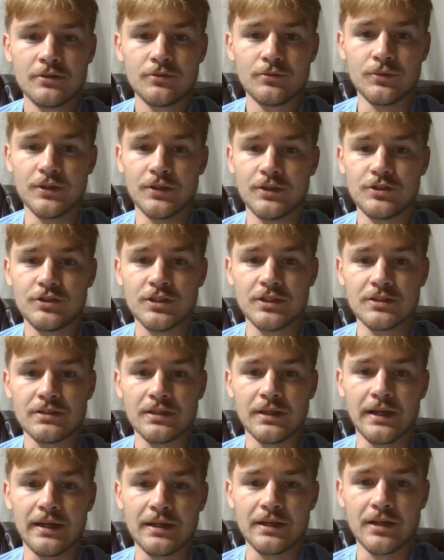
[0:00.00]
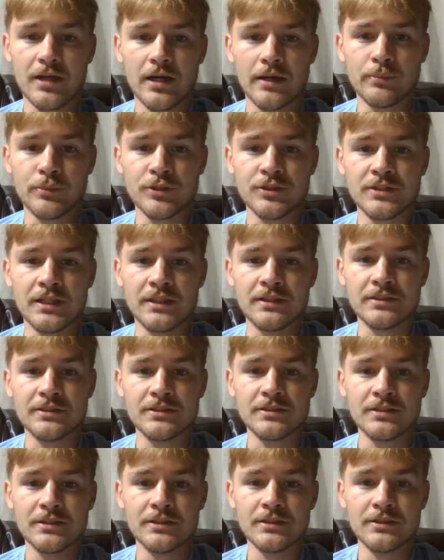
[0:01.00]
with just like a couple
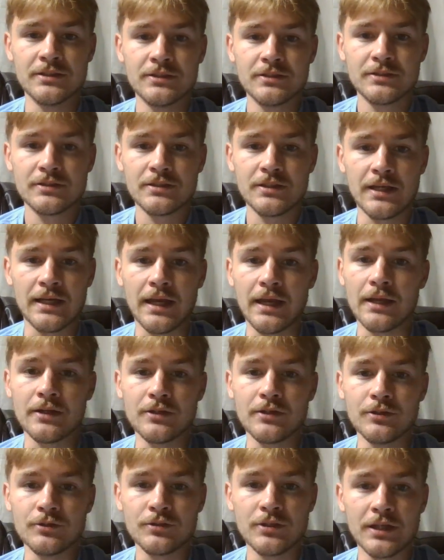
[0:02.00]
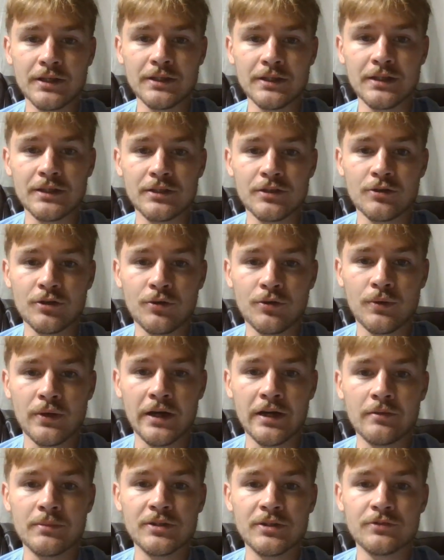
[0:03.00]
sentences and you telling it the
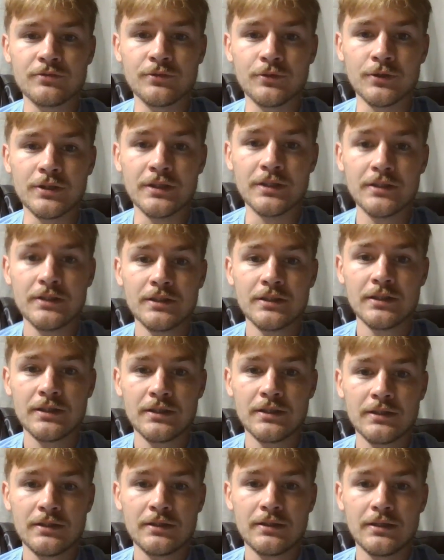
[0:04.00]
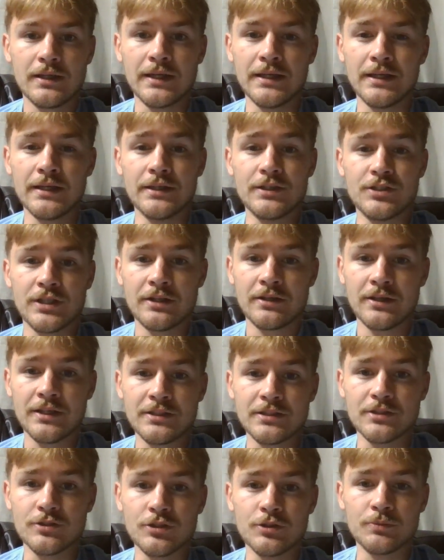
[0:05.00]
requirements for it. And it
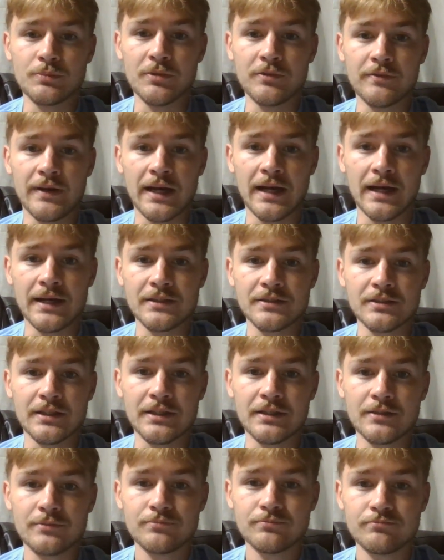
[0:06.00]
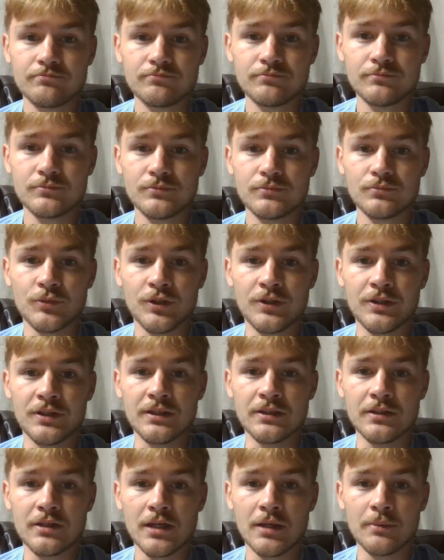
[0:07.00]
generates it super fast, like
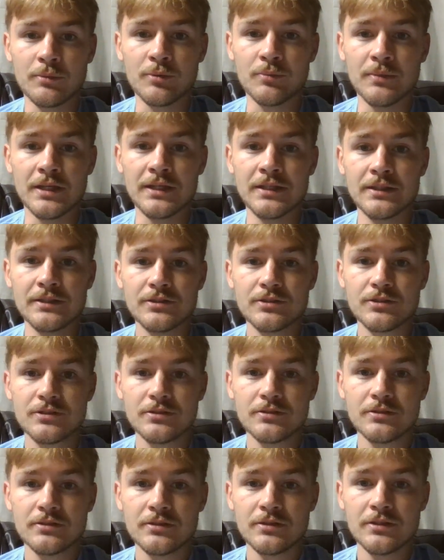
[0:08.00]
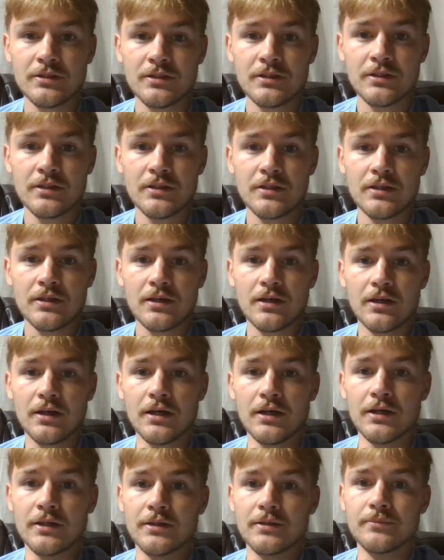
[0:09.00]
within a couple minutes.
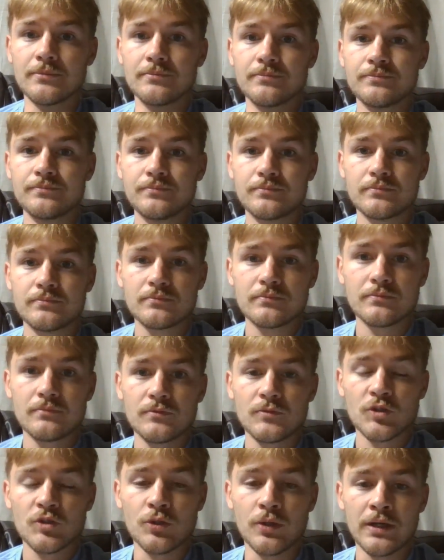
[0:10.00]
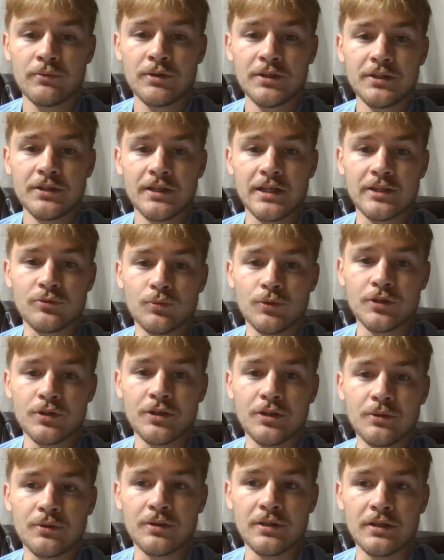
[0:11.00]
Um, so I really liked
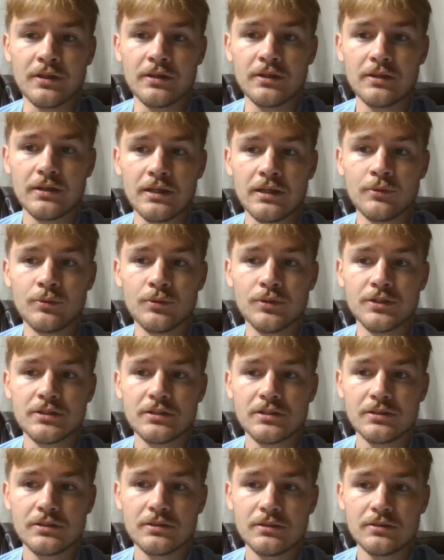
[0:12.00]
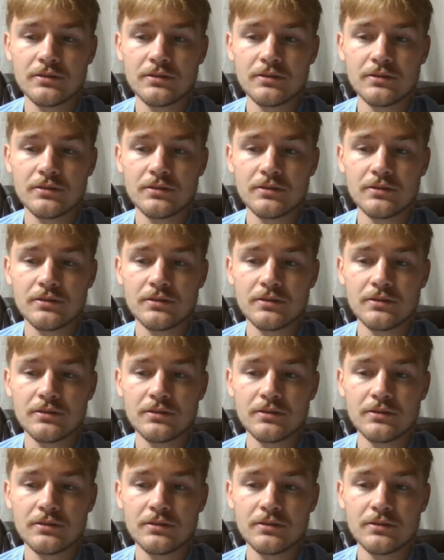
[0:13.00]
working with it. It was